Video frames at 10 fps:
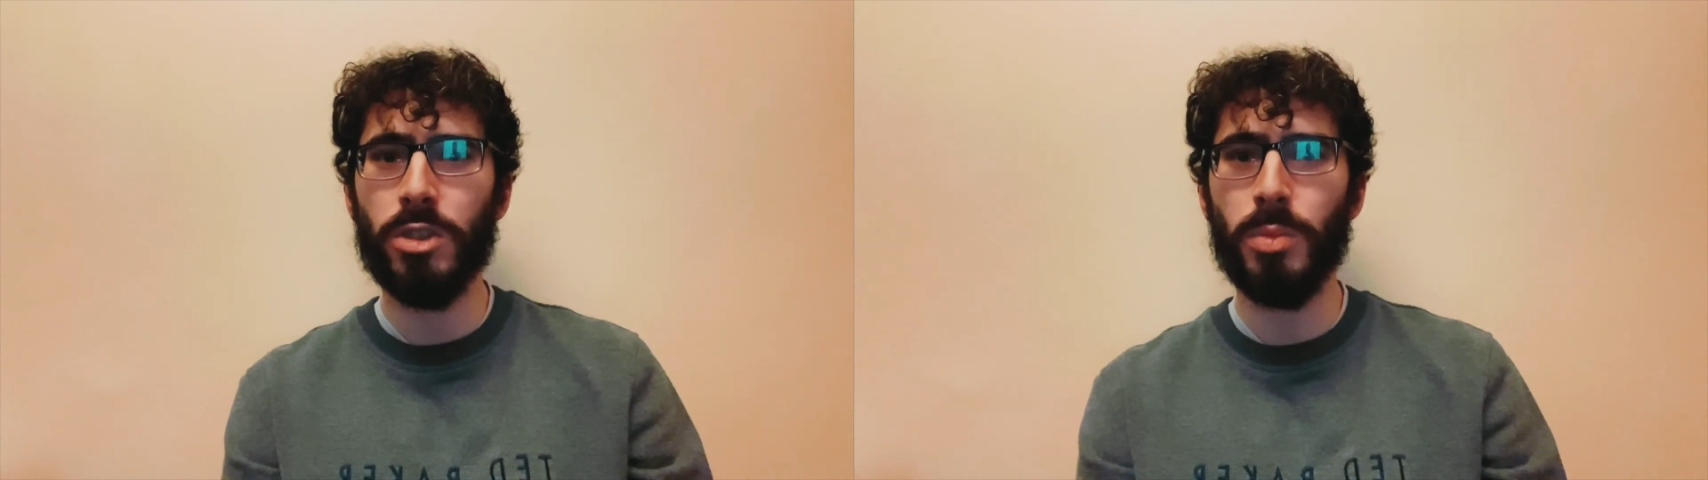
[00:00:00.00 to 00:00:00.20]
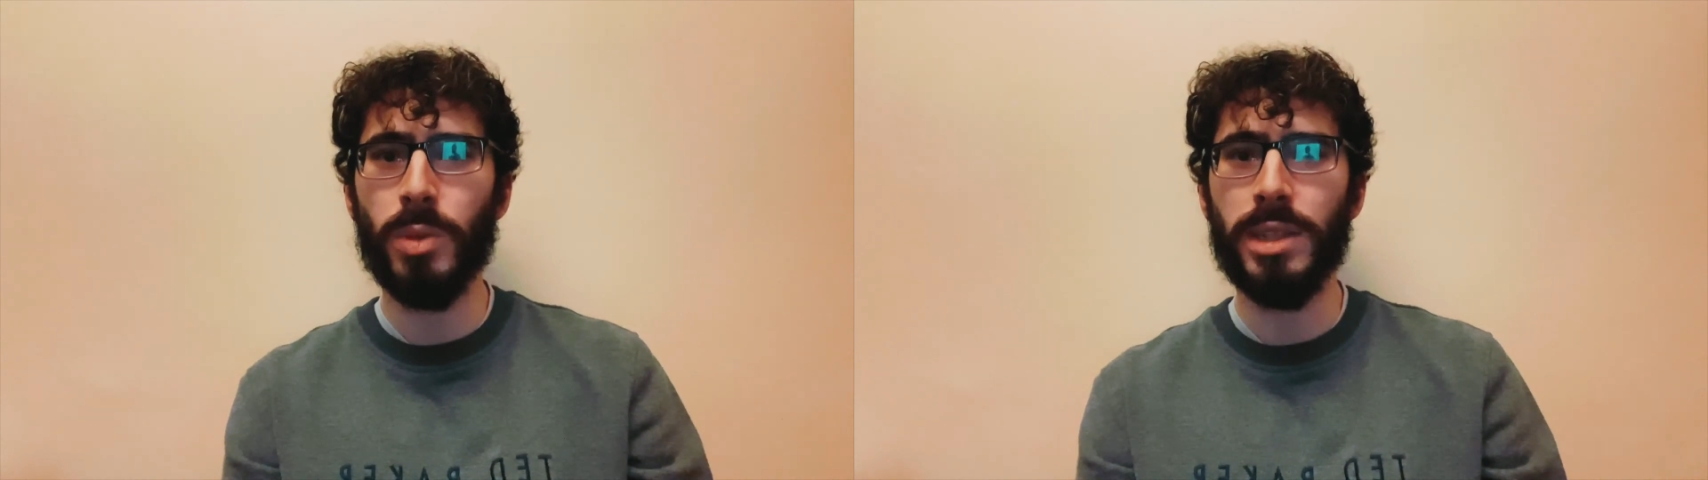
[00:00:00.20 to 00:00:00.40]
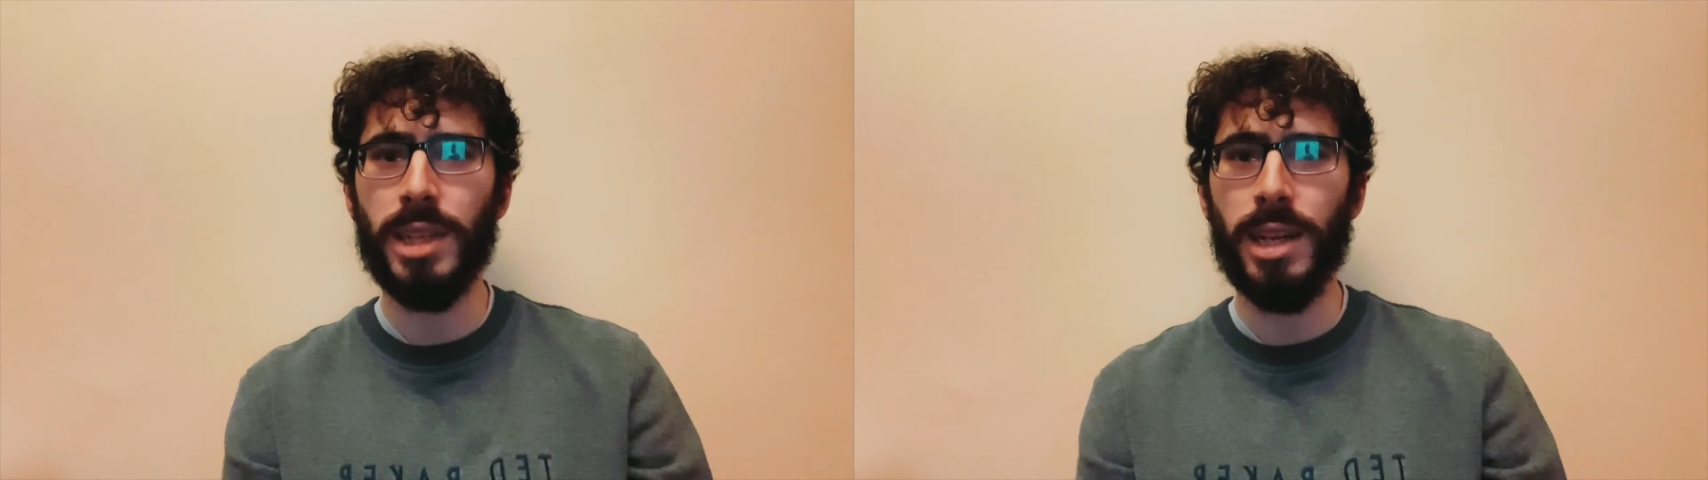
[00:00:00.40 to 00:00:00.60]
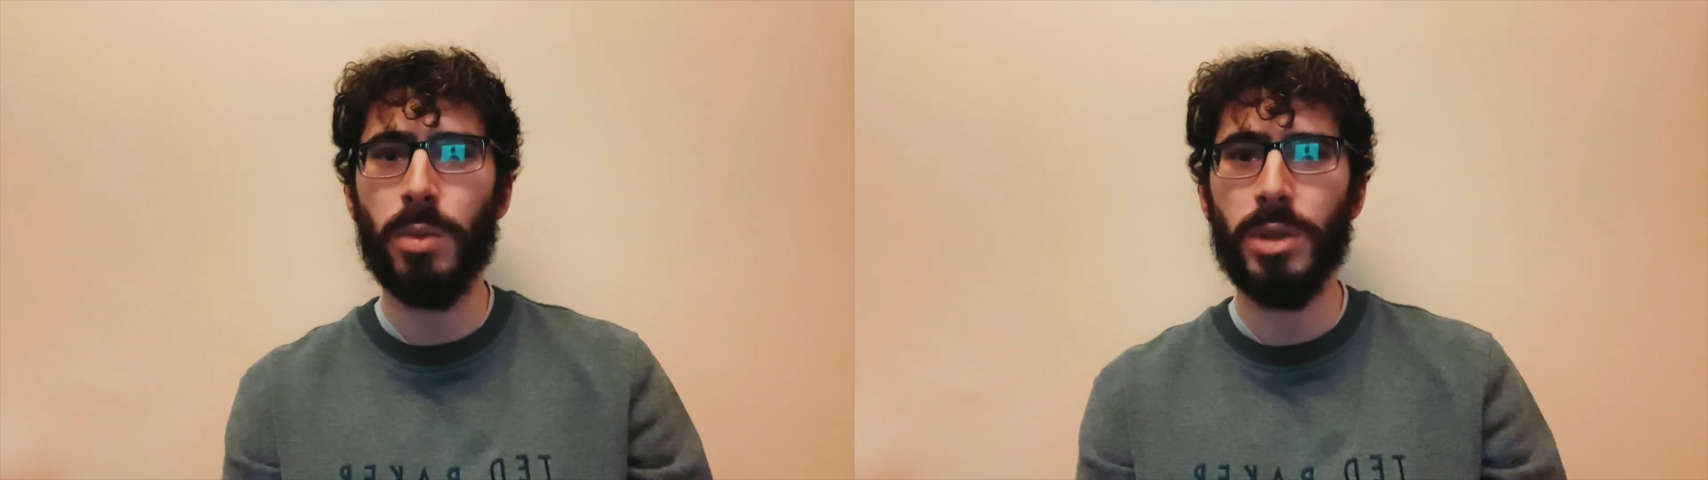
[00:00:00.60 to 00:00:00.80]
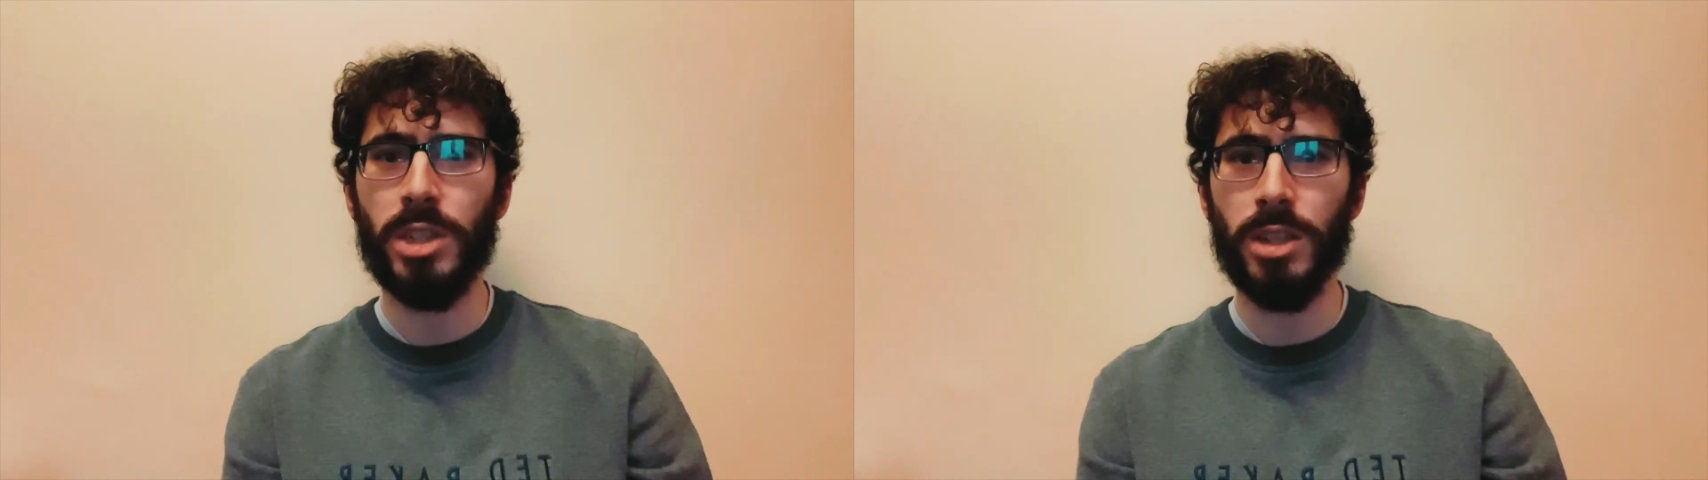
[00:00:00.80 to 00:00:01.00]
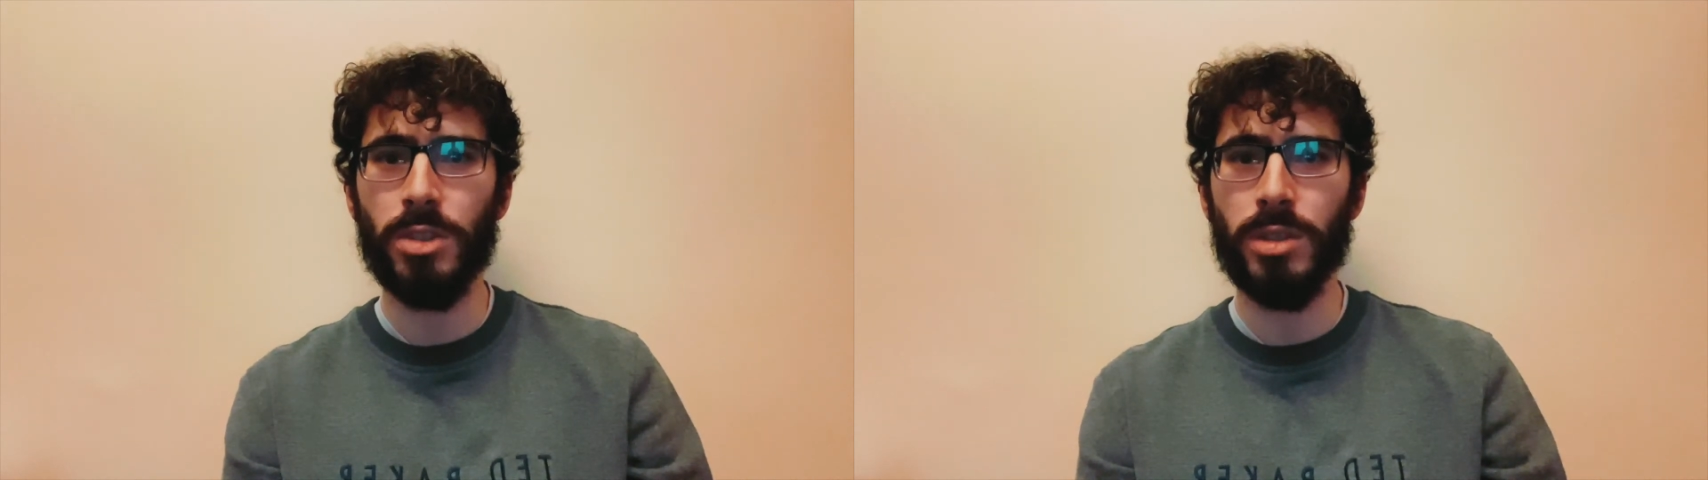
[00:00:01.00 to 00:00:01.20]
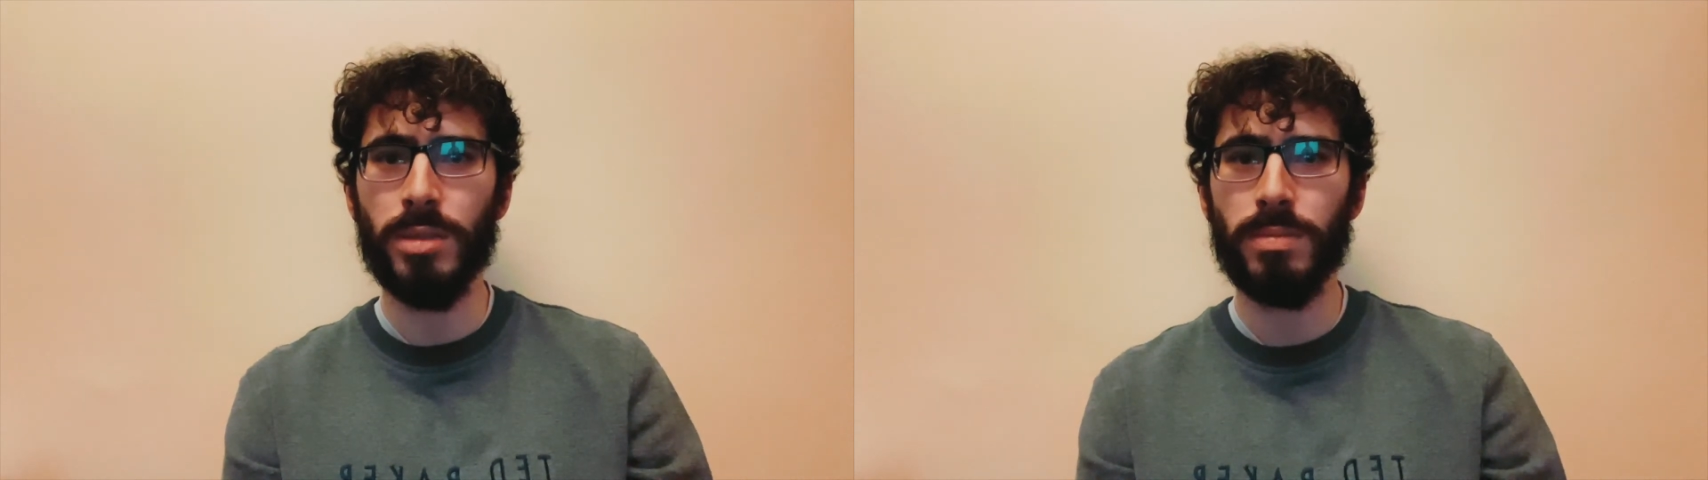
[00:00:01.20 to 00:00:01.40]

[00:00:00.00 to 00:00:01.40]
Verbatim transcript: when dealing with children.